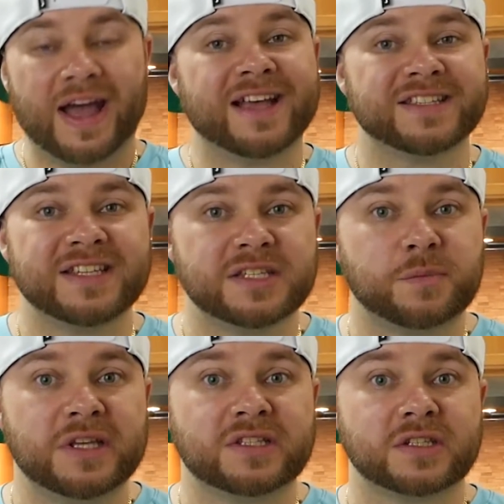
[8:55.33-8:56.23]
as these
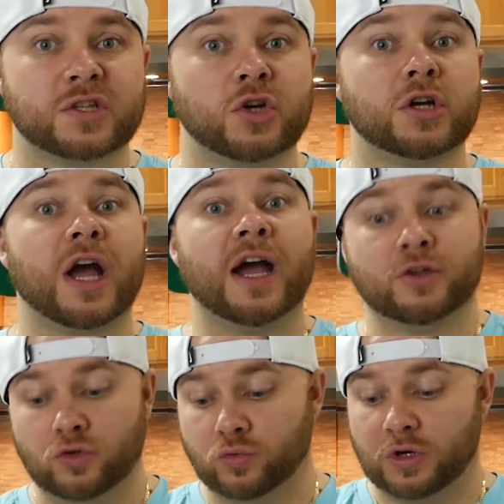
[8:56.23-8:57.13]
pizzas cook, I
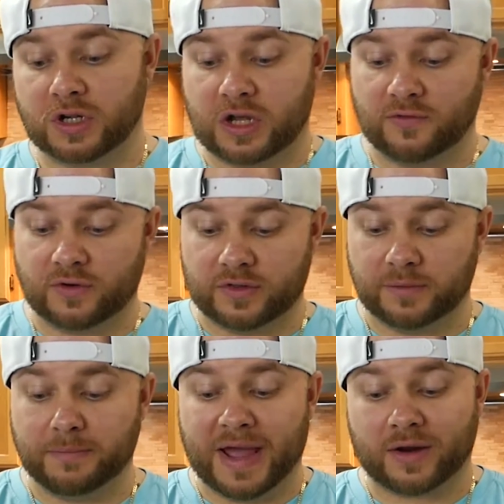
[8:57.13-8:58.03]
do want to cover the
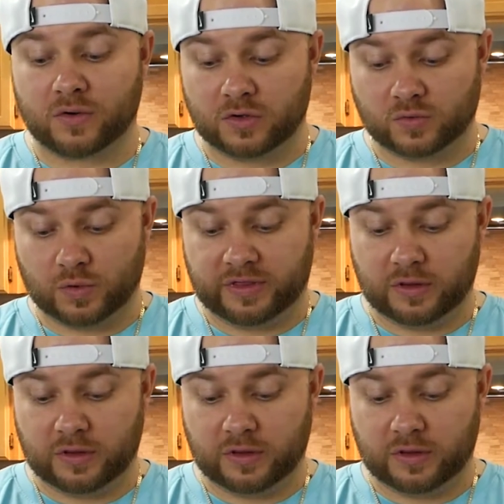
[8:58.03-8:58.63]
macros with